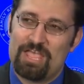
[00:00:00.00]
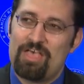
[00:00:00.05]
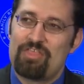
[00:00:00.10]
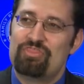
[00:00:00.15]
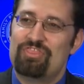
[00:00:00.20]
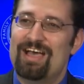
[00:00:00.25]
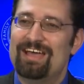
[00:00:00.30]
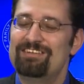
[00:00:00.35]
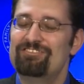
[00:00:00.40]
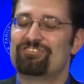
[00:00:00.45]

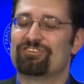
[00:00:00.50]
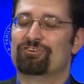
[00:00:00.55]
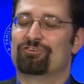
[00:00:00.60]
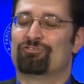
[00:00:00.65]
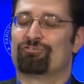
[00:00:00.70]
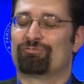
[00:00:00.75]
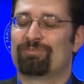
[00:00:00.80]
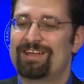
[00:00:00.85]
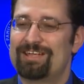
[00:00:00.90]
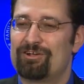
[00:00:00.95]
That is a
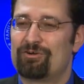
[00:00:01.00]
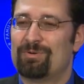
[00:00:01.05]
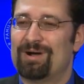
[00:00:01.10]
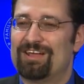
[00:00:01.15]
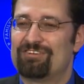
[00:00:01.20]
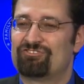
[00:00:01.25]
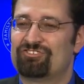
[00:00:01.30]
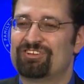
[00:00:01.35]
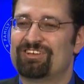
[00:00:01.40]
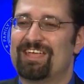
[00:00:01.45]
great
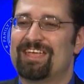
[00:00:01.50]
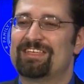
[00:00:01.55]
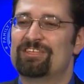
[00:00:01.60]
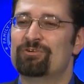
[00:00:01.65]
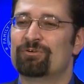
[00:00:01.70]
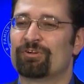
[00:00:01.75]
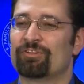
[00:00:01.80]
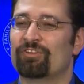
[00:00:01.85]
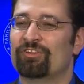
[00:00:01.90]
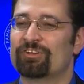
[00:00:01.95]
question, and you
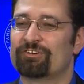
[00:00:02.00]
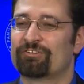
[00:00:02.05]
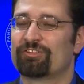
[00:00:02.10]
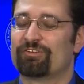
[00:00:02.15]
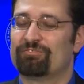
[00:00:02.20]
are literally the